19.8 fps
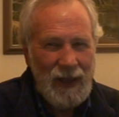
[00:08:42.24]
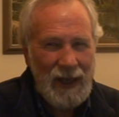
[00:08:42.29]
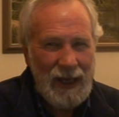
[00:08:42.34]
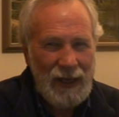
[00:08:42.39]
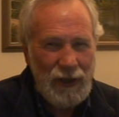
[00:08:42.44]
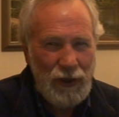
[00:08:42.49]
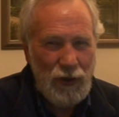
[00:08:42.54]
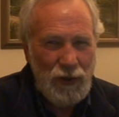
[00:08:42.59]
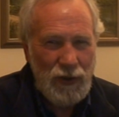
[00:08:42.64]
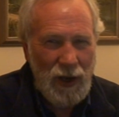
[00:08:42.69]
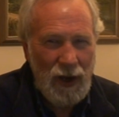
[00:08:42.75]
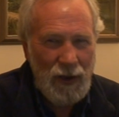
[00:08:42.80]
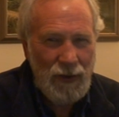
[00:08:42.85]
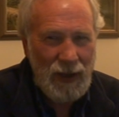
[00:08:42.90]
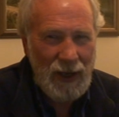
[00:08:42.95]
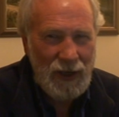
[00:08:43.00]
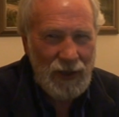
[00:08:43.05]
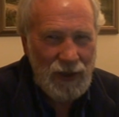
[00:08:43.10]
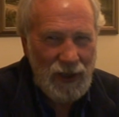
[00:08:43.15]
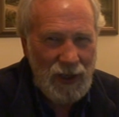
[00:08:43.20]
And you know
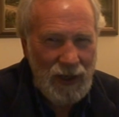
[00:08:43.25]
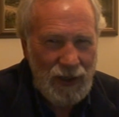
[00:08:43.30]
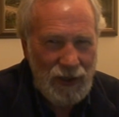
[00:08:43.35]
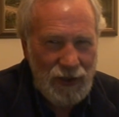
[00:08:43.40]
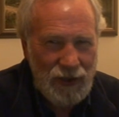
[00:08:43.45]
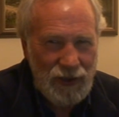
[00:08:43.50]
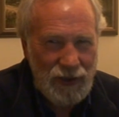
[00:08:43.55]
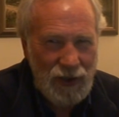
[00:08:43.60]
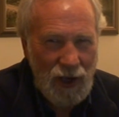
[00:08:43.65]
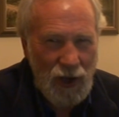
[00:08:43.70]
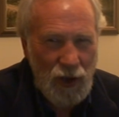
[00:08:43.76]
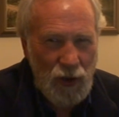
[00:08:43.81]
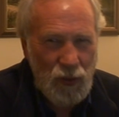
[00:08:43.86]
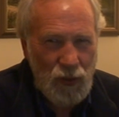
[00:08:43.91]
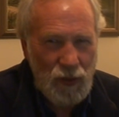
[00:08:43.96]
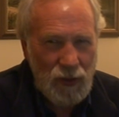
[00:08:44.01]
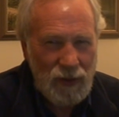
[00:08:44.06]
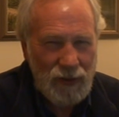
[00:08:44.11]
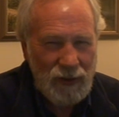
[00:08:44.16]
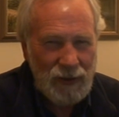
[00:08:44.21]
that is so.
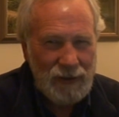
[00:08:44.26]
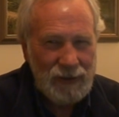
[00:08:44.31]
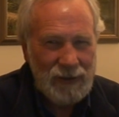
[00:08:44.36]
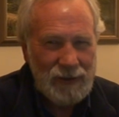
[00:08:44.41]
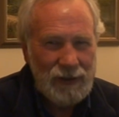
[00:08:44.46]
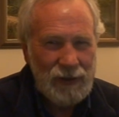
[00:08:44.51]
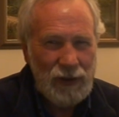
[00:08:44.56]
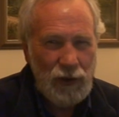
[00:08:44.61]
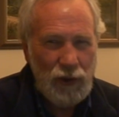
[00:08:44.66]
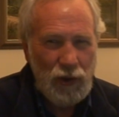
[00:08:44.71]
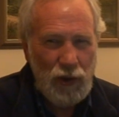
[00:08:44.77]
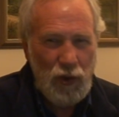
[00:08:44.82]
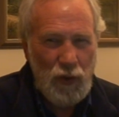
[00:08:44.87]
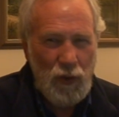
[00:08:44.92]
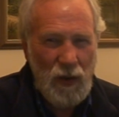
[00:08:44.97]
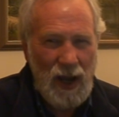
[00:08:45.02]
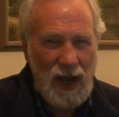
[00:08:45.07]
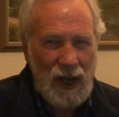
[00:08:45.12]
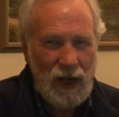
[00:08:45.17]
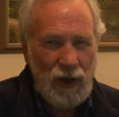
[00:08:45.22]

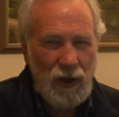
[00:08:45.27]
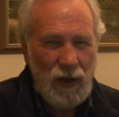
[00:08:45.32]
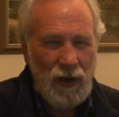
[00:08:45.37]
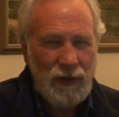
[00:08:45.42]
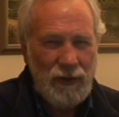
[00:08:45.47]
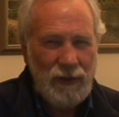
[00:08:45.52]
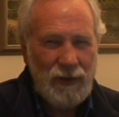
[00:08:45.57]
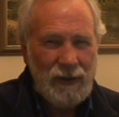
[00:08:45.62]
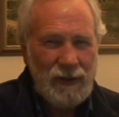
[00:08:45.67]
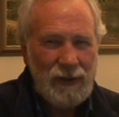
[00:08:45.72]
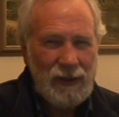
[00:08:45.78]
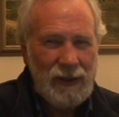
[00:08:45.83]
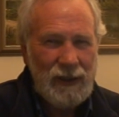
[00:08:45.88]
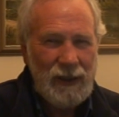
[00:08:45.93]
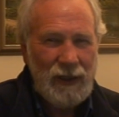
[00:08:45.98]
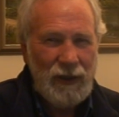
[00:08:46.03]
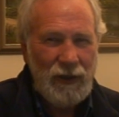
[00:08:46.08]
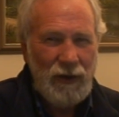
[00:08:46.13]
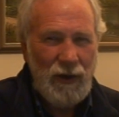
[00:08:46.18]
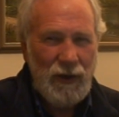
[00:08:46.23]
You are God.
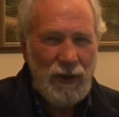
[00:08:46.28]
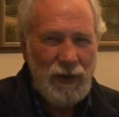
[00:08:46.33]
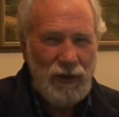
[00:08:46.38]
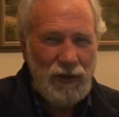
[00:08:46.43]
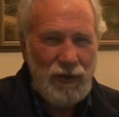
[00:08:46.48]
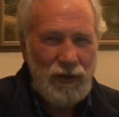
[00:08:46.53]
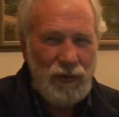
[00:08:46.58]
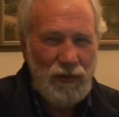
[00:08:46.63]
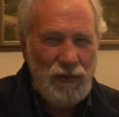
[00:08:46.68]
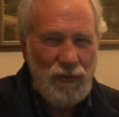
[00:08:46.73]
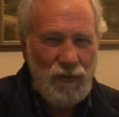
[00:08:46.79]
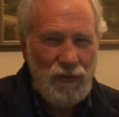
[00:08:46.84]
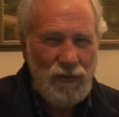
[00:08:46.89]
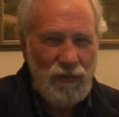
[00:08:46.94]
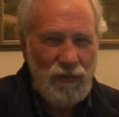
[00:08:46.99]
God is you.